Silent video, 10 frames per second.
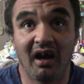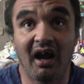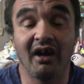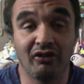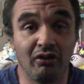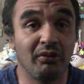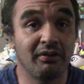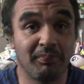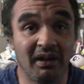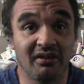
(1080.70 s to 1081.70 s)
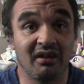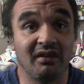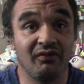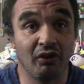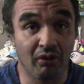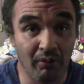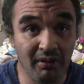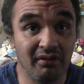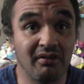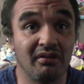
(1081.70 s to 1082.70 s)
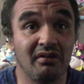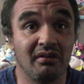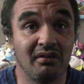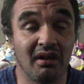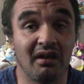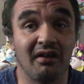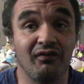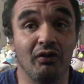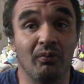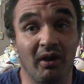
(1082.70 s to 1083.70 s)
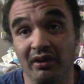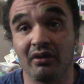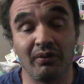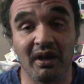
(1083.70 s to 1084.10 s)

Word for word: I do respect that if you're going, that if you want to go